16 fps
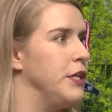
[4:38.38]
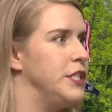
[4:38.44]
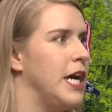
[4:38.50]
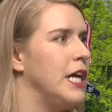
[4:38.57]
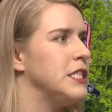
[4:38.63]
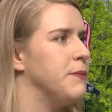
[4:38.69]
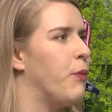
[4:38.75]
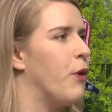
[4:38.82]

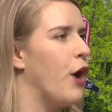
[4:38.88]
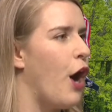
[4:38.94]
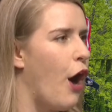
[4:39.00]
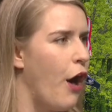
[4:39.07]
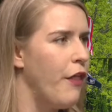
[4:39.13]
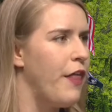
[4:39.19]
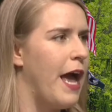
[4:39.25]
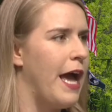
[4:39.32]
child support,
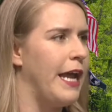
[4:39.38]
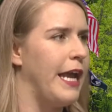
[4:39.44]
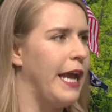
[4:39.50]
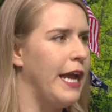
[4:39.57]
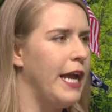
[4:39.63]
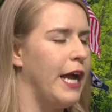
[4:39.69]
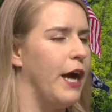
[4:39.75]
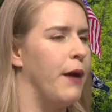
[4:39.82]
all that
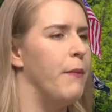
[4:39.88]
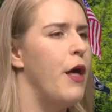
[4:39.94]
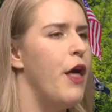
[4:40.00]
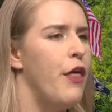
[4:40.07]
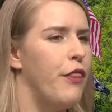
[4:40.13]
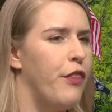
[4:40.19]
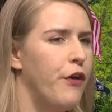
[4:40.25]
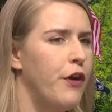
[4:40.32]
income.
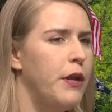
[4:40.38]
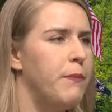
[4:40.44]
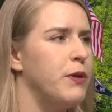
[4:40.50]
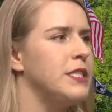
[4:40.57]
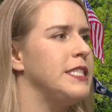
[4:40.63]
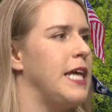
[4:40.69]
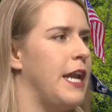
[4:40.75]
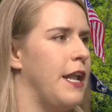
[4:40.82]

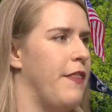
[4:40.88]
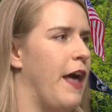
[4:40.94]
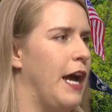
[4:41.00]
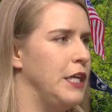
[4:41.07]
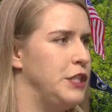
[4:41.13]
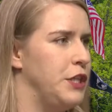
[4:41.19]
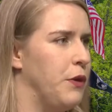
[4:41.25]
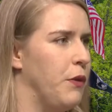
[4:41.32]
30% of
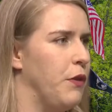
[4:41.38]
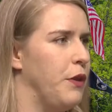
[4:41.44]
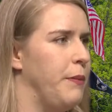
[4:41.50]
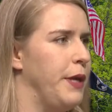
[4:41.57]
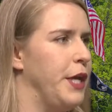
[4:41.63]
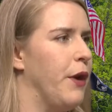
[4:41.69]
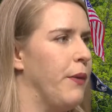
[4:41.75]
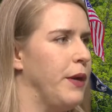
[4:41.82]
that should only
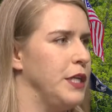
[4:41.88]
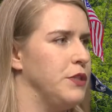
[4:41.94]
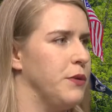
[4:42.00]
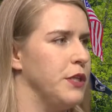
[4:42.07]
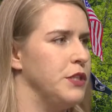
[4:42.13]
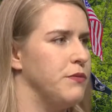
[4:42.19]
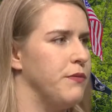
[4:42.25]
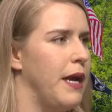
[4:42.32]
be going
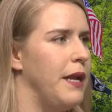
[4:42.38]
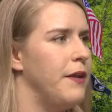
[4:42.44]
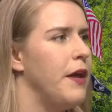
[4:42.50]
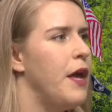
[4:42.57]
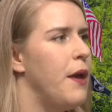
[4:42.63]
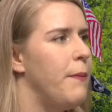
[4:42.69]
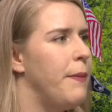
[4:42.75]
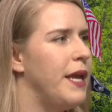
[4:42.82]
towards rent
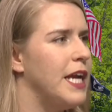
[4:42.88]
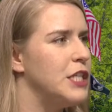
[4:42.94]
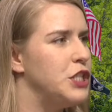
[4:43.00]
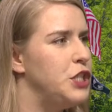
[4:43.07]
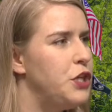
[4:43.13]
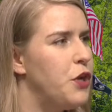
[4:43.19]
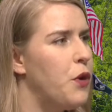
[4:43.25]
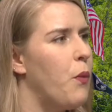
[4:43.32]
because
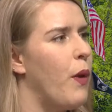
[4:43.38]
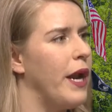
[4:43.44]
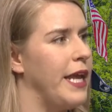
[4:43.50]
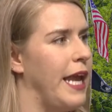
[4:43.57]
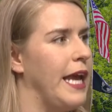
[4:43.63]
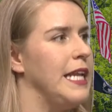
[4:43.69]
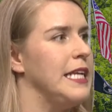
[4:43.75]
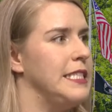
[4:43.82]
you don't want to
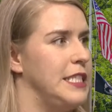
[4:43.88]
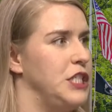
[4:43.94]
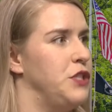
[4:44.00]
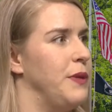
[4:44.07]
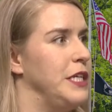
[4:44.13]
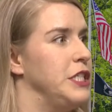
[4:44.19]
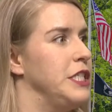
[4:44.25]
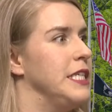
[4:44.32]
get in a
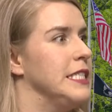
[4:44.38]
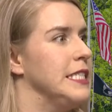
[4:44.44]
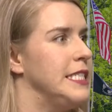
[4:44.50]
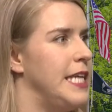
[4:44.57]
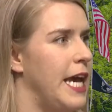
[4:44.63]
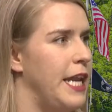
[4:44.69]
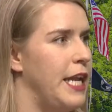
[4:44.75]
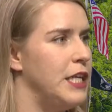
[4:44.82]
situation as a
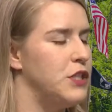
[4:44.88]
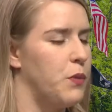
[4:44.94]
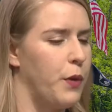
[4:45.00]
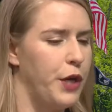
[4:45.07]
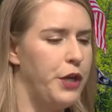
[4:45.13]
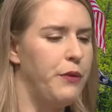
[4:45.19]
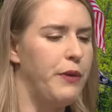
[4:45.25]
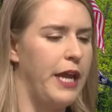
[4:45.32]
tenant
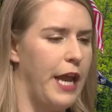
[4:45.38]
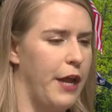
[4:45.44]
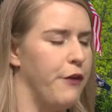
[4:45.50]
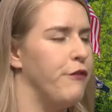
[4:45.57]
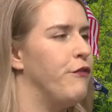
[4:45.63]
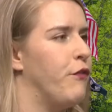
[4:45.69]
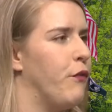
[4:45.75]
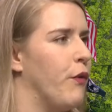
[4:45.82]
where you can't
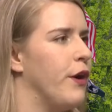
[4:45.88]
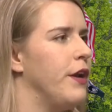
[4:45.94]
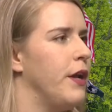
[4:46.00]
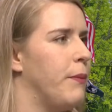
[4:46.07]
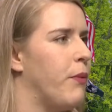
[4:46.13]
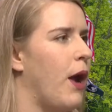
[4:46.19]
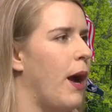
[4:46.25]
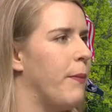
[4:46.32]
afford
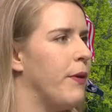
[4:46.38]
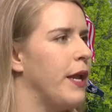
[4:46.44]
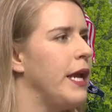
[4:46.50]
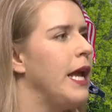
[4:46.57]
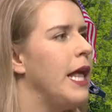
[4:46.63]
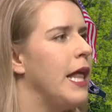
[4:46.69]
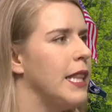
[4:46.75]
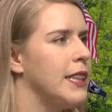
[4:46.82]
a property.
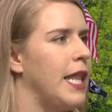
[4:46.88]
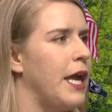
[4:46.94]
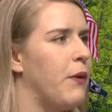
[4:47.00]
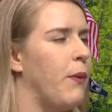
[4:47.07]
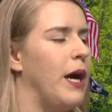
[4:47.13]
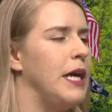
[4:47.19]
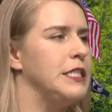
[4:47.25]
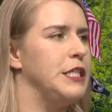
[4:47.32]

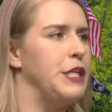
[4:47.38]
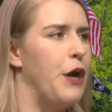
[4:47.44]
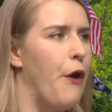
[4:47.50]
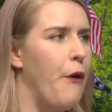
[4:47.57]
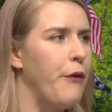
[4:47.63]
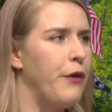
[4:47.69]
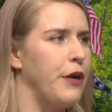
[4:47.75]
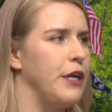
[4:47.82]
Likewise, an
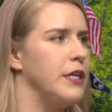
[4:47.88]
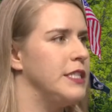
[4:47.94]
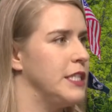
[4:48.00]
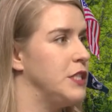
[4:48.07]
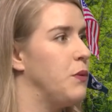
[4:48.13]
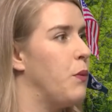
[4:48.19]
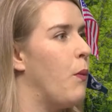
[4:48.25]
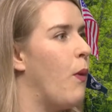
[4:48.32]
owner
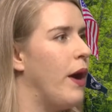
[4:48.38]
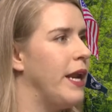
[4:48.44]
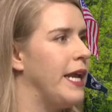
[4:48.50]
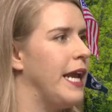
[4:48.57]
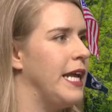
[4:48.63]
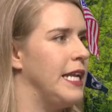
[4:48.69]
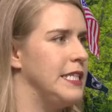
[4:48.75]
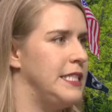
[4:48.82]
doesn't want to
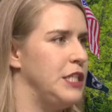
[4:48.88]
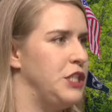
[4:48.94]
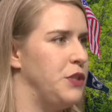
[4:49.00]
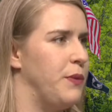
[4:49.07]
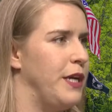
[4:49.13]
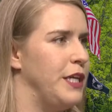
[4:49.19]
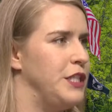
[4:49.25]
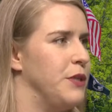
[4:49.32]
get in a
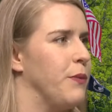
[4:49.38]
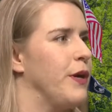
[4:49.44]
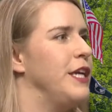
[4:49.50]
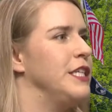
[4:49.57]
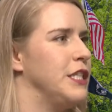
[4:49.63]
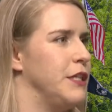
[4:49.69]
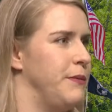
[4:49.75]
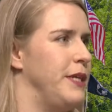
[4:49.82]
situation where
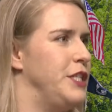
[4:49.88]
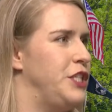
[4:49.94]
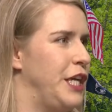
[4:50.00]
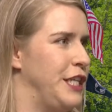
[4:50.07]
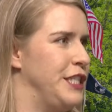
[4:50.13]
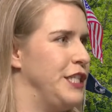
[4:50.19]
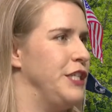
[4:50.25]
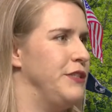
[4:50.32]
he's going to be
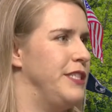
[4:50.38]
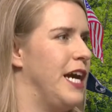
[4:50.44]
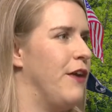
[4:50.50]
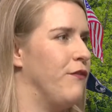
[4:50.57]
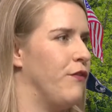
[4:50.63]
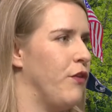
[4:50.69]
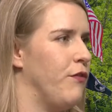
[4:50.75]
chasing you down for